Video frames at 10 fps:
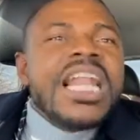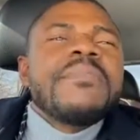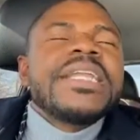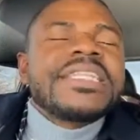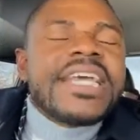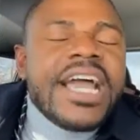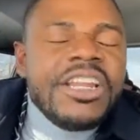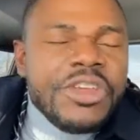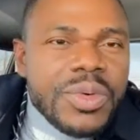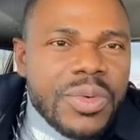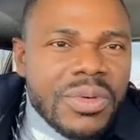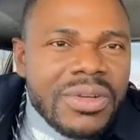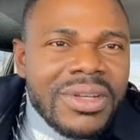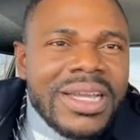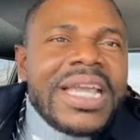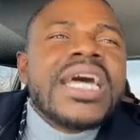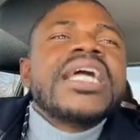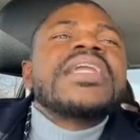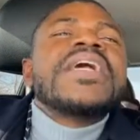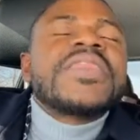And let me tell you
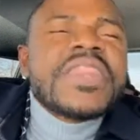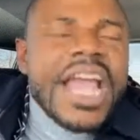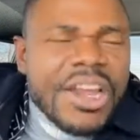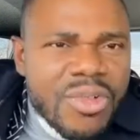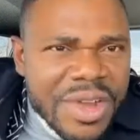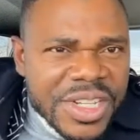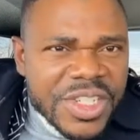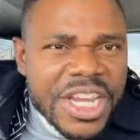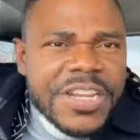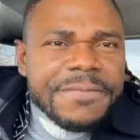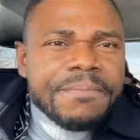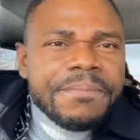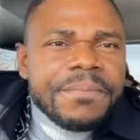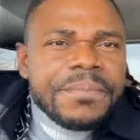the third reason